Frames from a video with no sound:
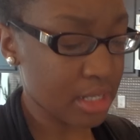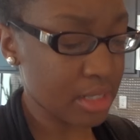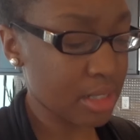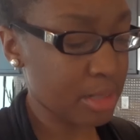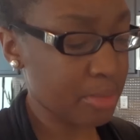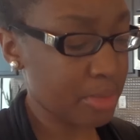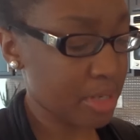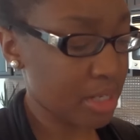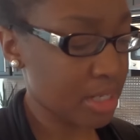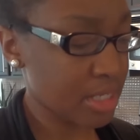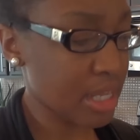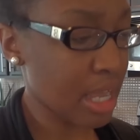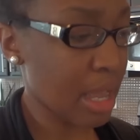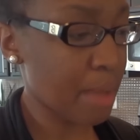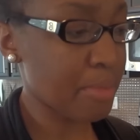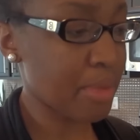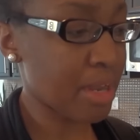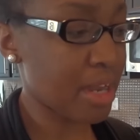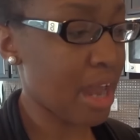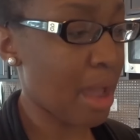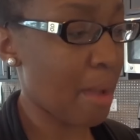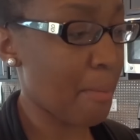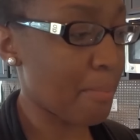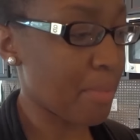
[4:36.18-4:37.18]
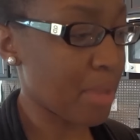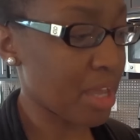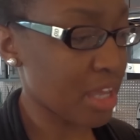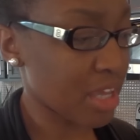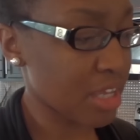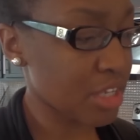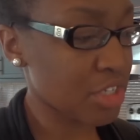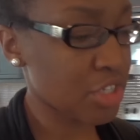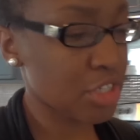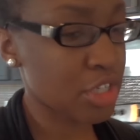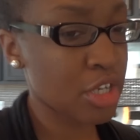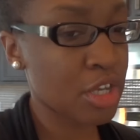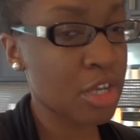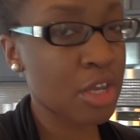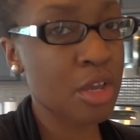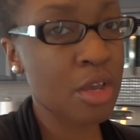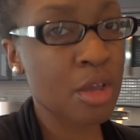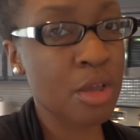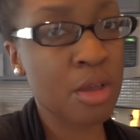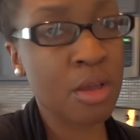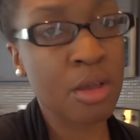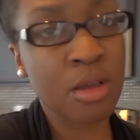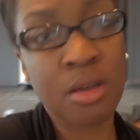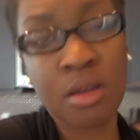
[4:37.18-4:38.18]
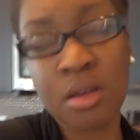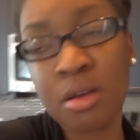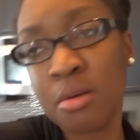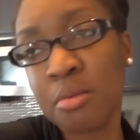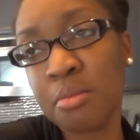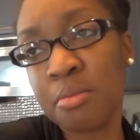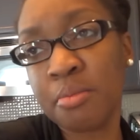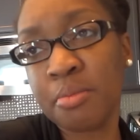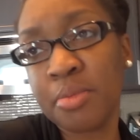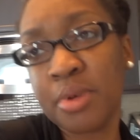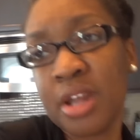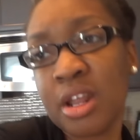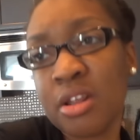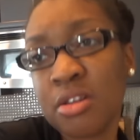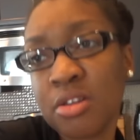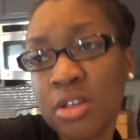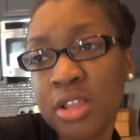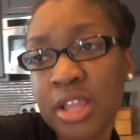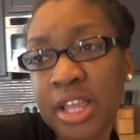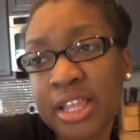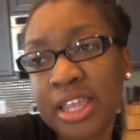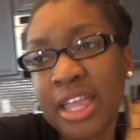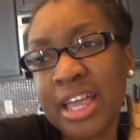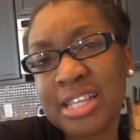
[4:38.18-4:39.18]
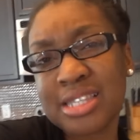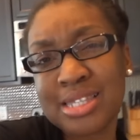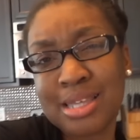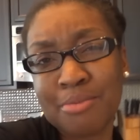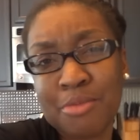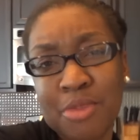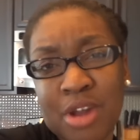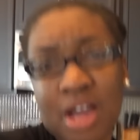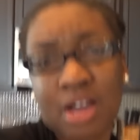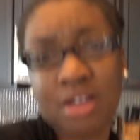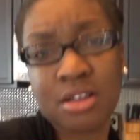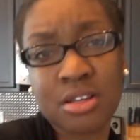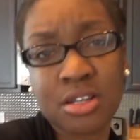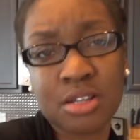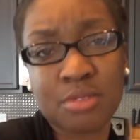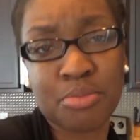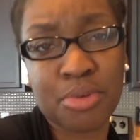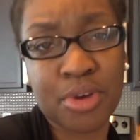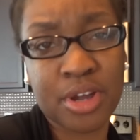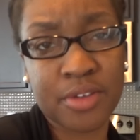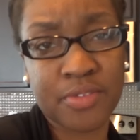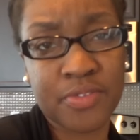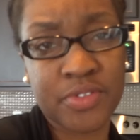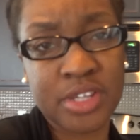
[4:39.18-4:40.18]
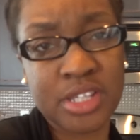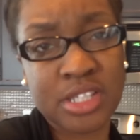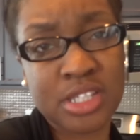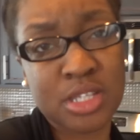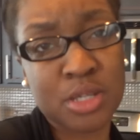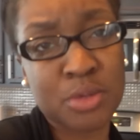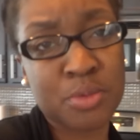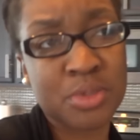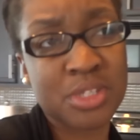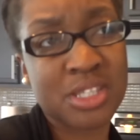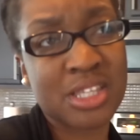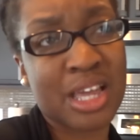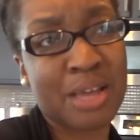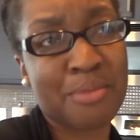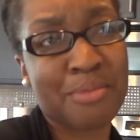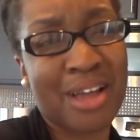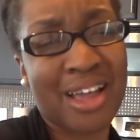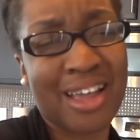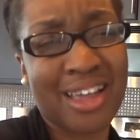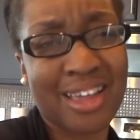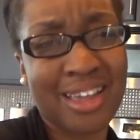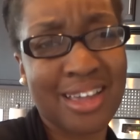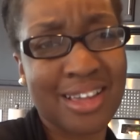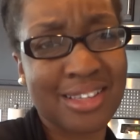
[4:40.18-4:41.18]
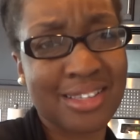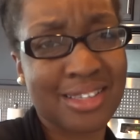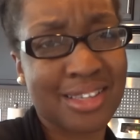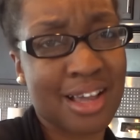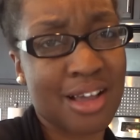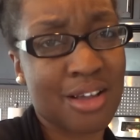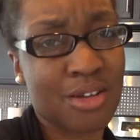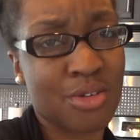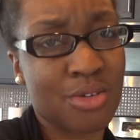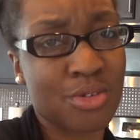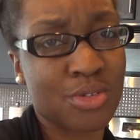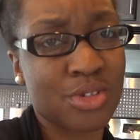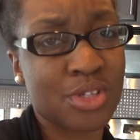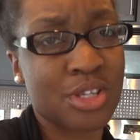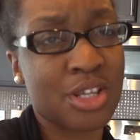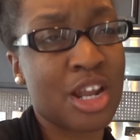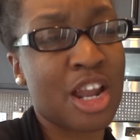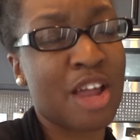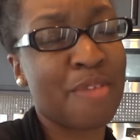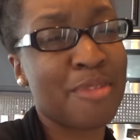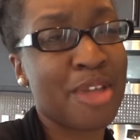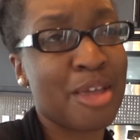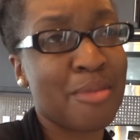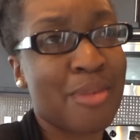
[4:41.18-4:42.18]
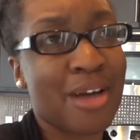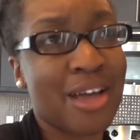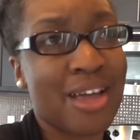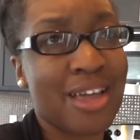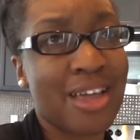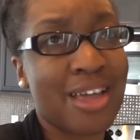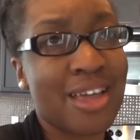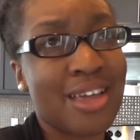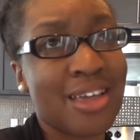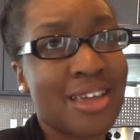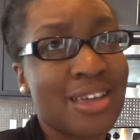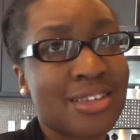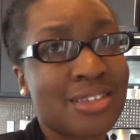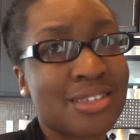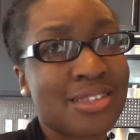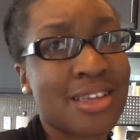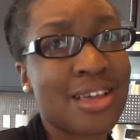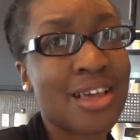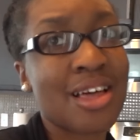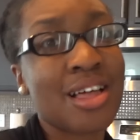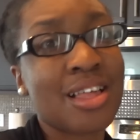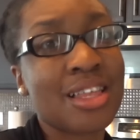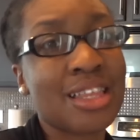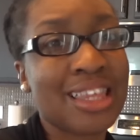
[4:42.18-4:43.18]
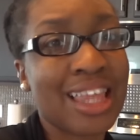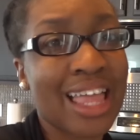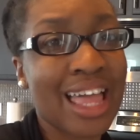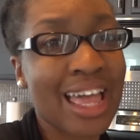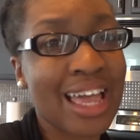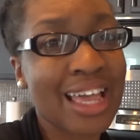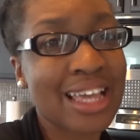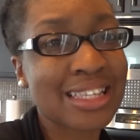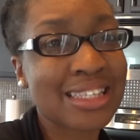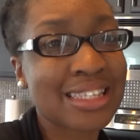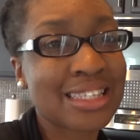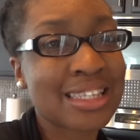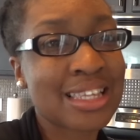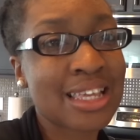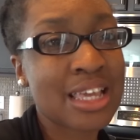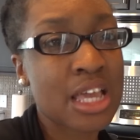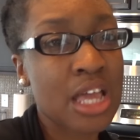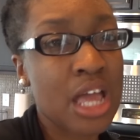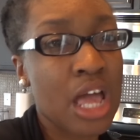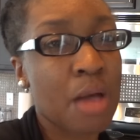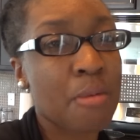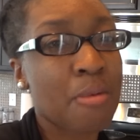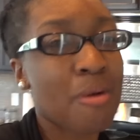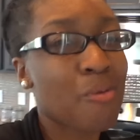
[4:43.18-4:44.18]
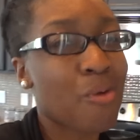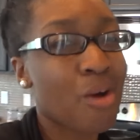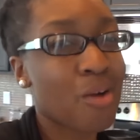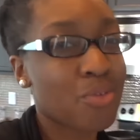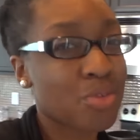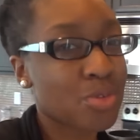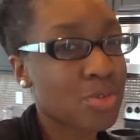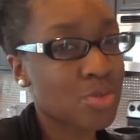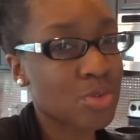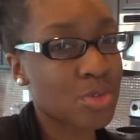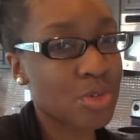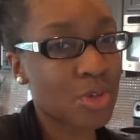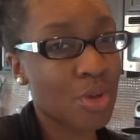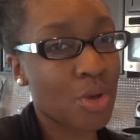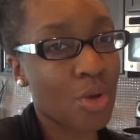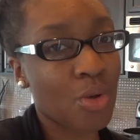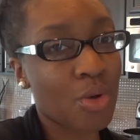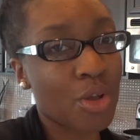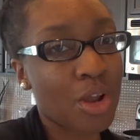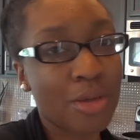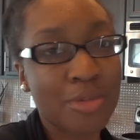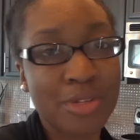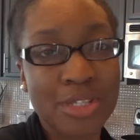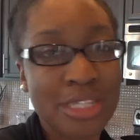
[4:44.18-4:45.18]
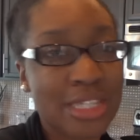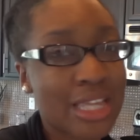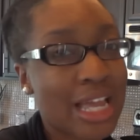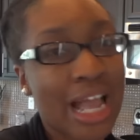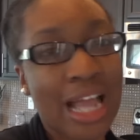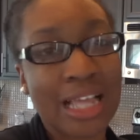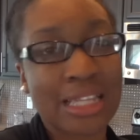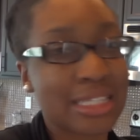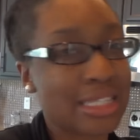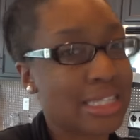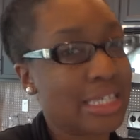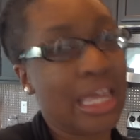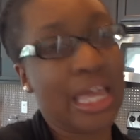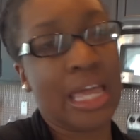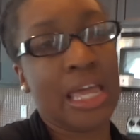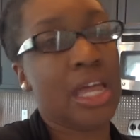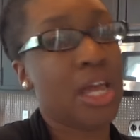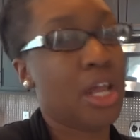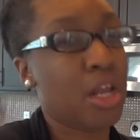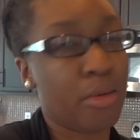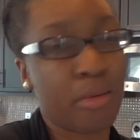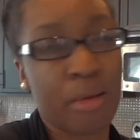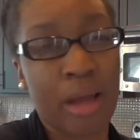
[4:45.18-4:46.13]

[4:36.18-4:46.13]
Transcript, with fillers: little bit of time, but not much. But I don't know, like last time when I cooked breakfast, it was like my eggs got cold. So then I made my eggs last and my waffles was cold. I was just like, I just can't get it